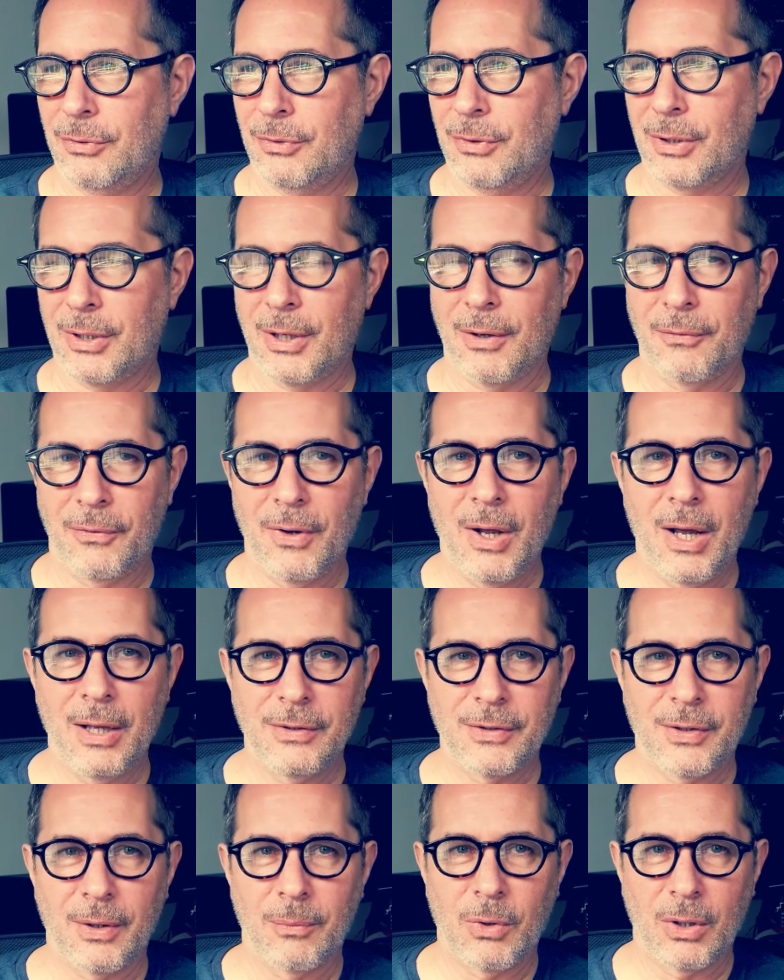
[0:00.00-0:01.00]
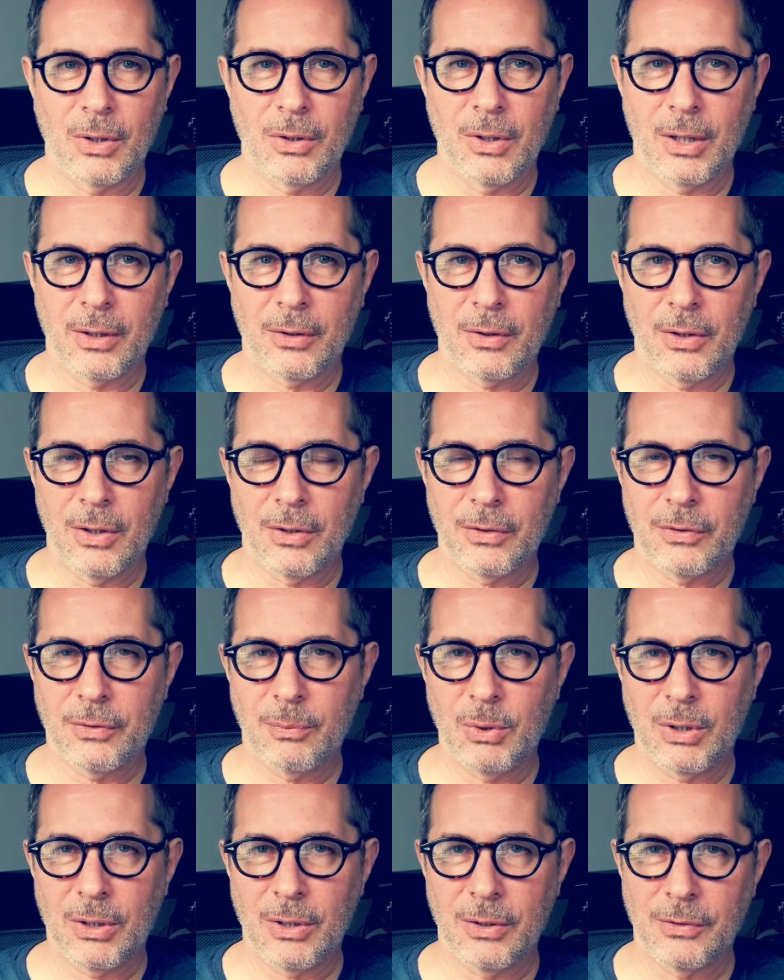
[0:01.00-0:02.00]
you're going to find something like
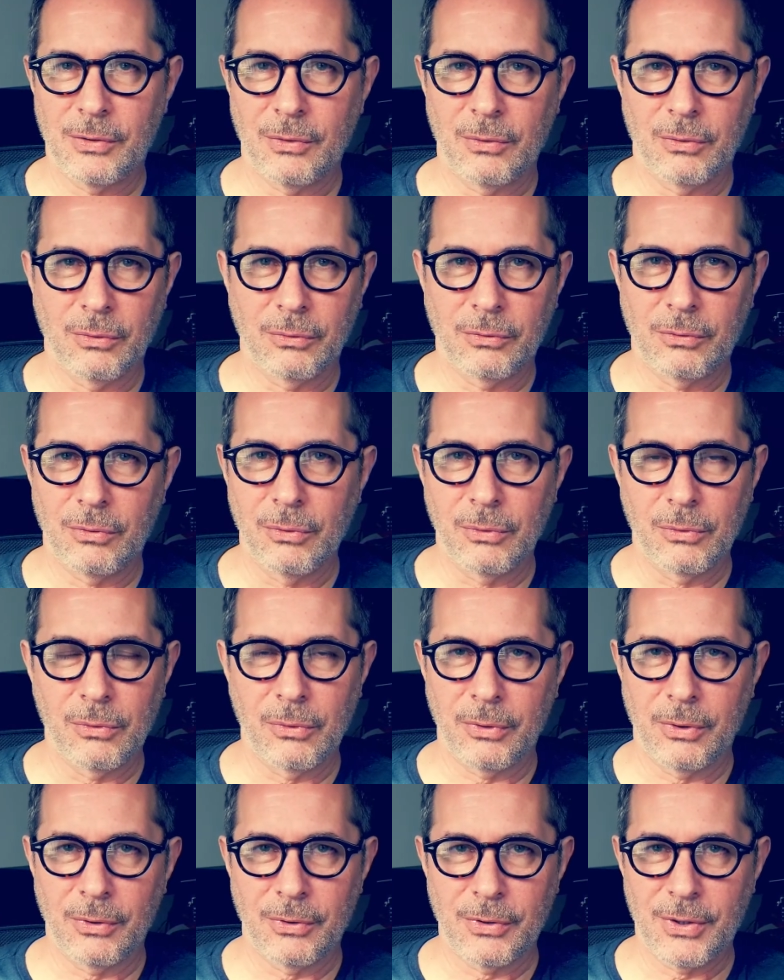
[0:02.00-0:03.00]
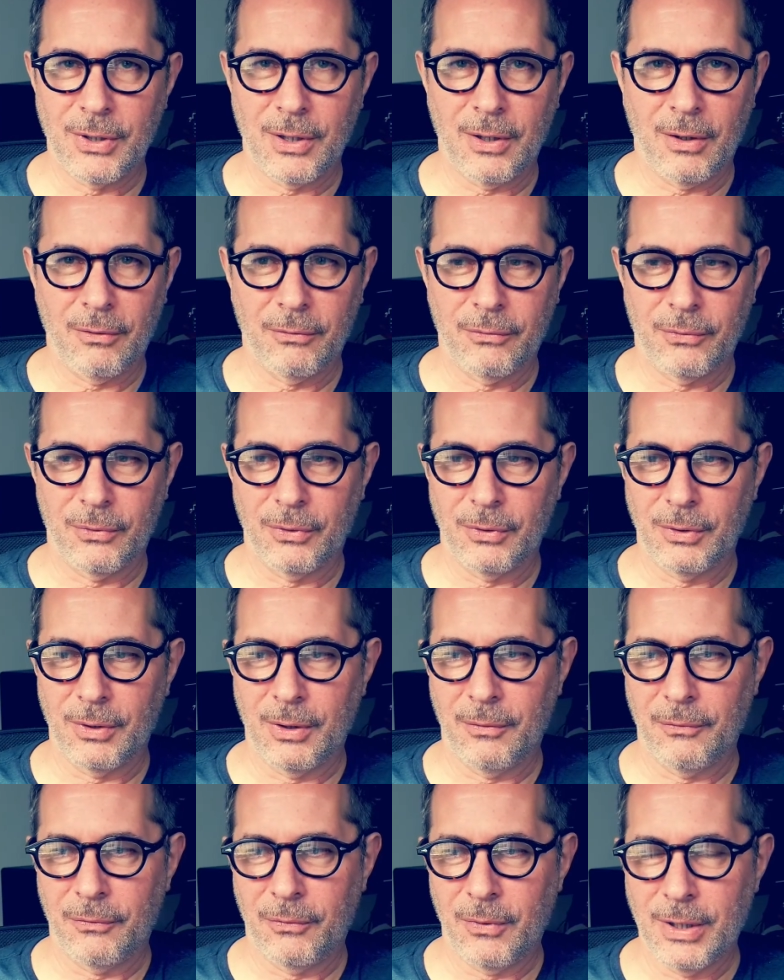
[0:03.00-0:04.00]
this, because you'll Google yourself, or,
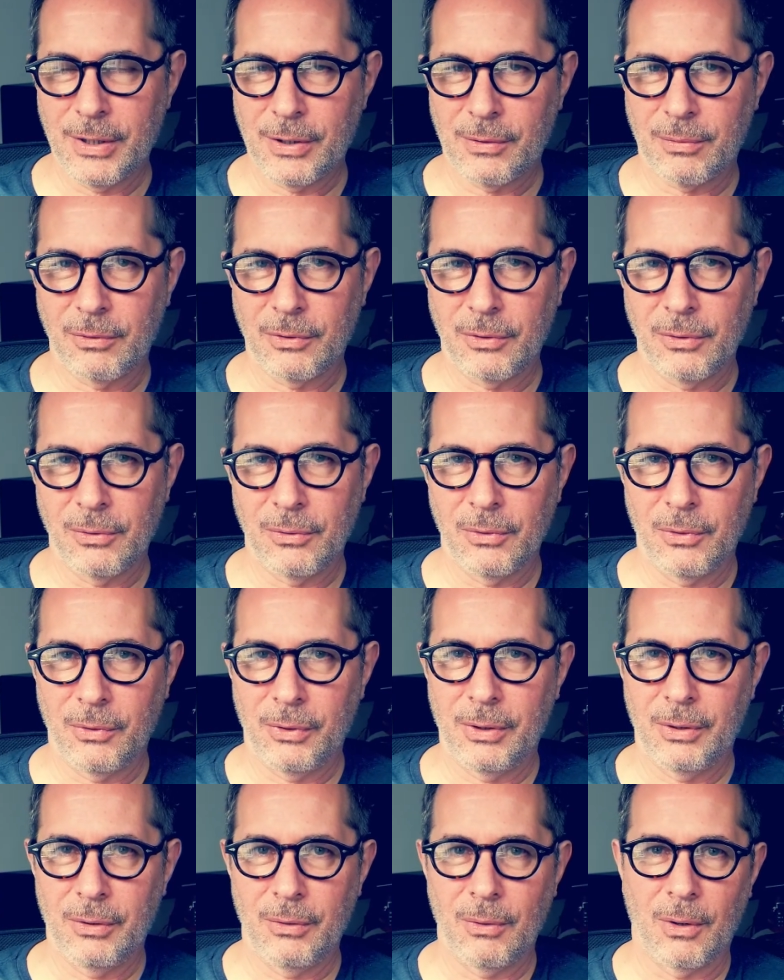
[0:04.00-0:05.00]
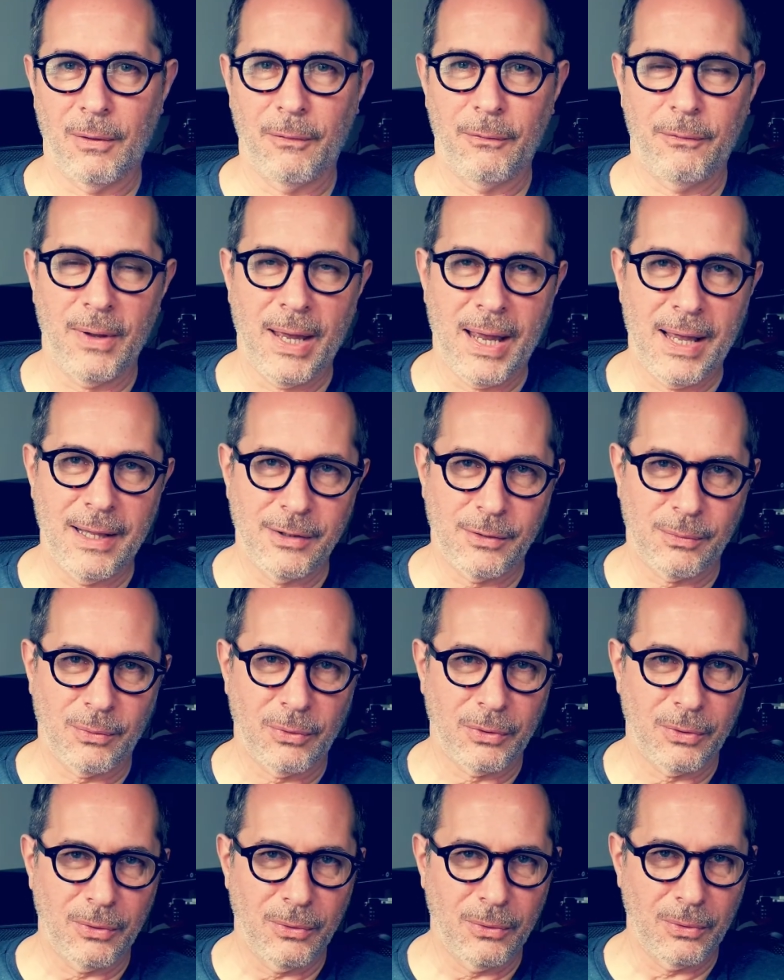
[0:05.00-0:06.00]
you know, friends will Google you, or fans
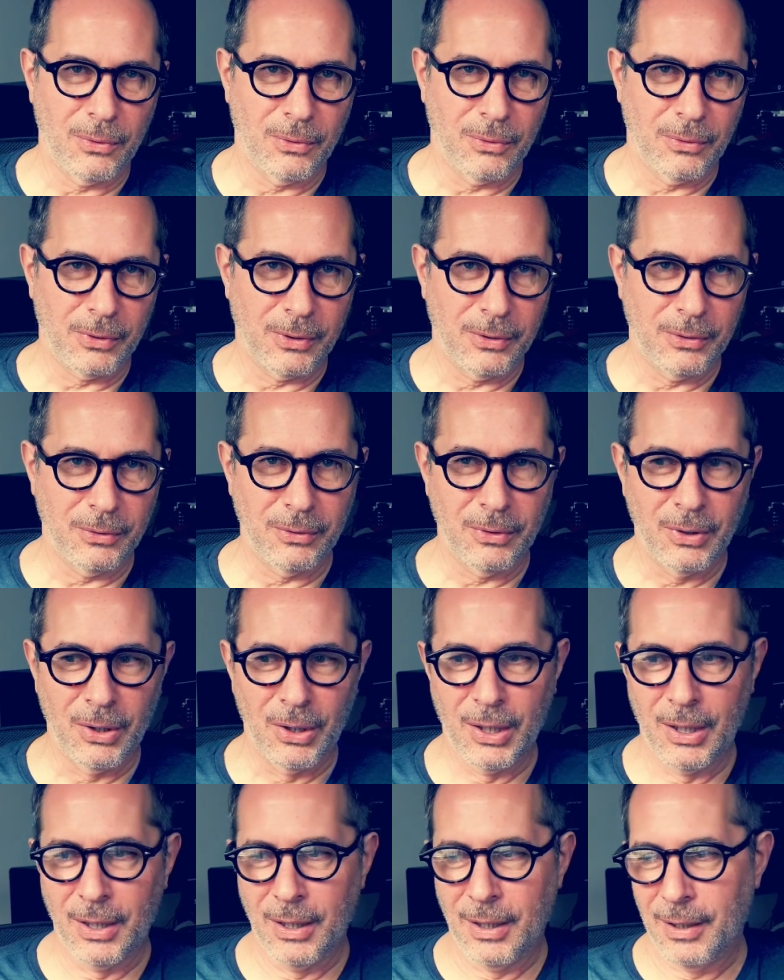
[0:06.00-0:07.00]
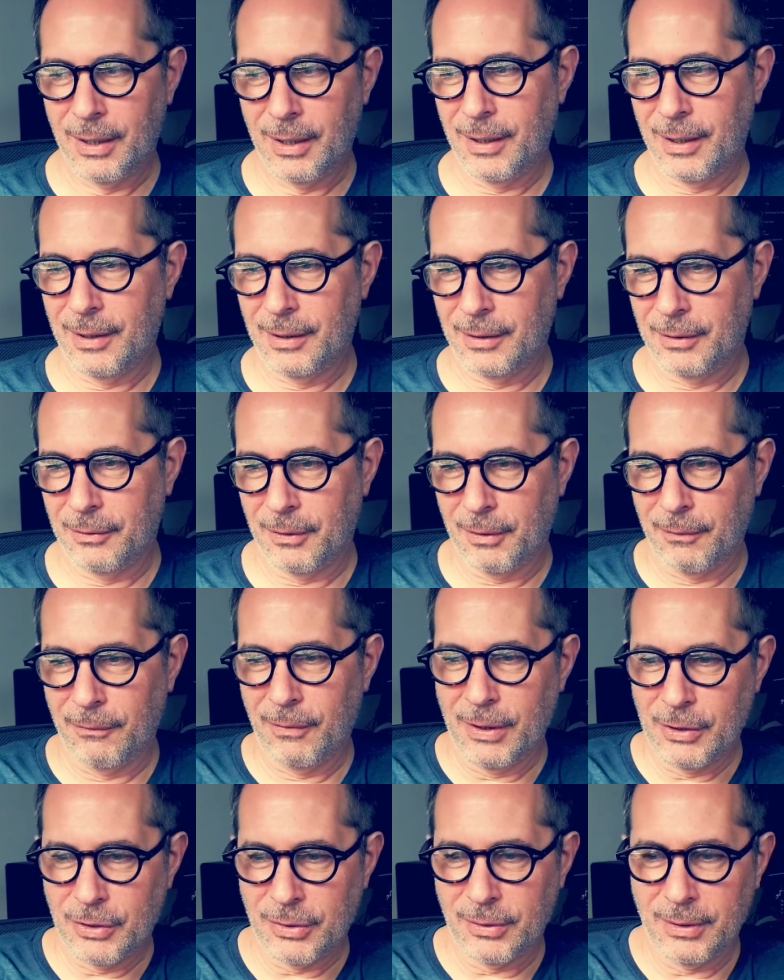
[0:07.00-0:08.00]
will Google you, and
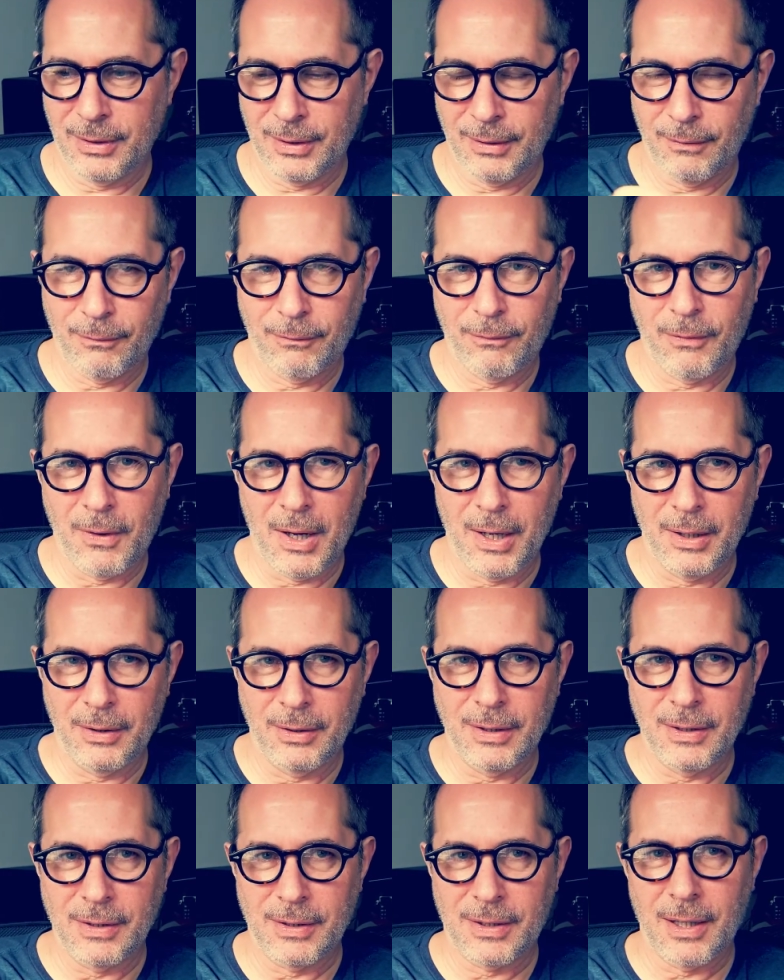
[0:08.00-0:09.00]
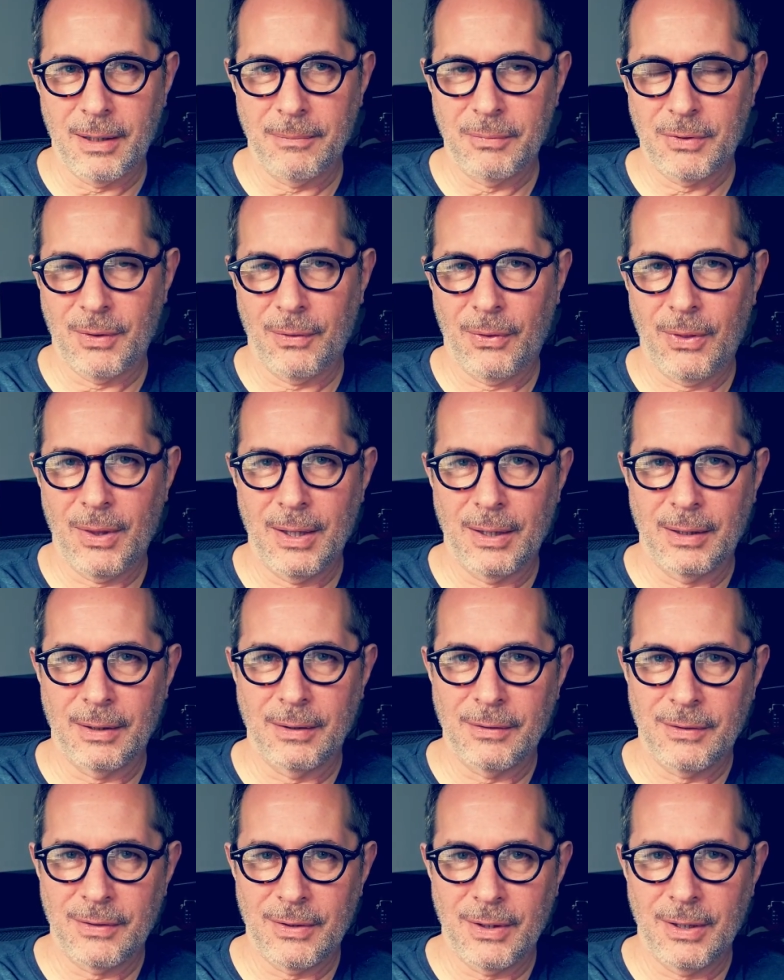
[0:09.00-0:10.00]
eventually find these types of
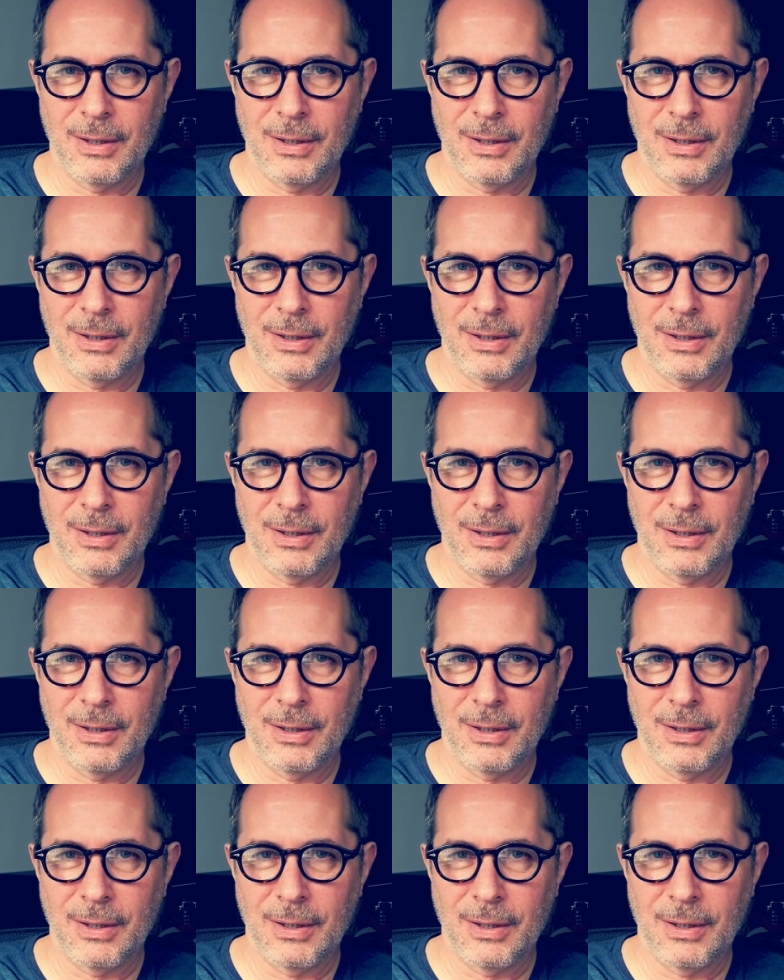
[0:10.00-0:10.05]
things.